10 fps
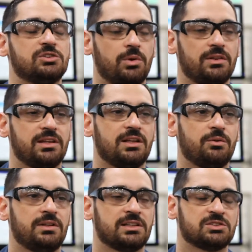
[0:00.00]
the one thing
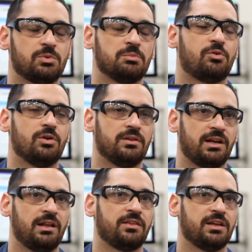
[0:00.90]
that, that's more important than
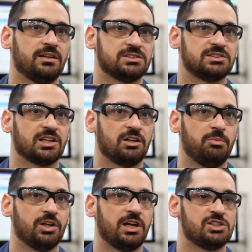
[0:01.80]
anything else is the
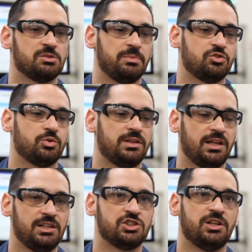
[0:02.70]
communication between the
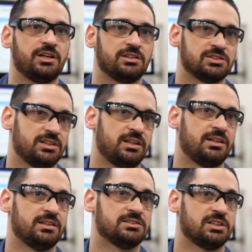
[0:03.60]
engineers and
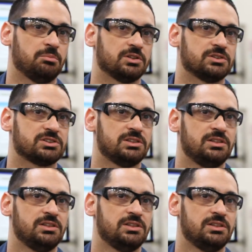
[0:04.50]
the assemblers.